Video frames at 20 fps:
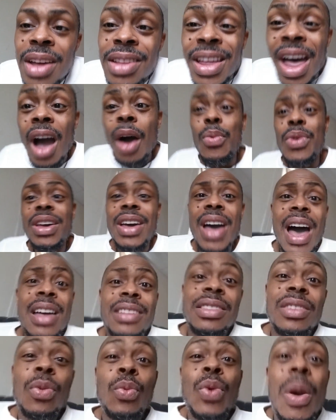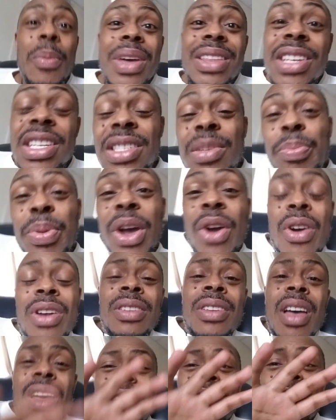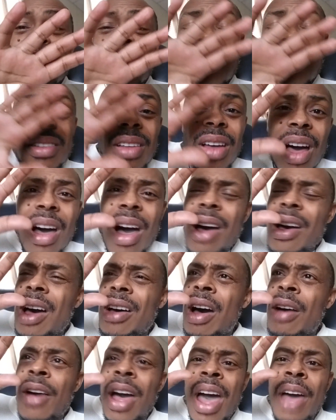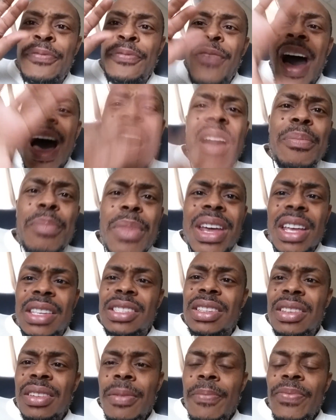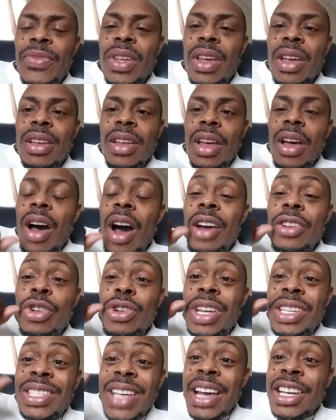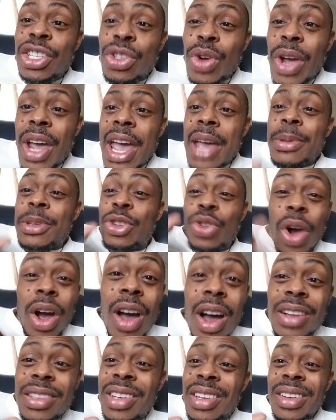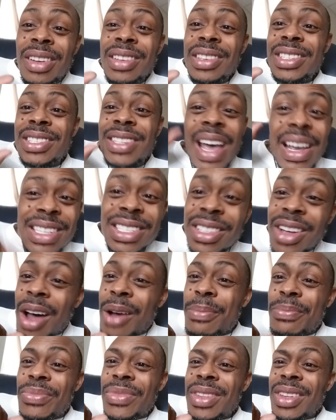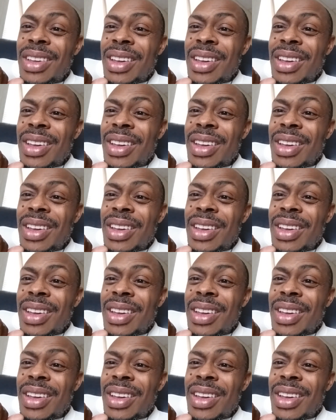Now we got women disappearing at 5 minutes under the sex trade, drugged, sexed up,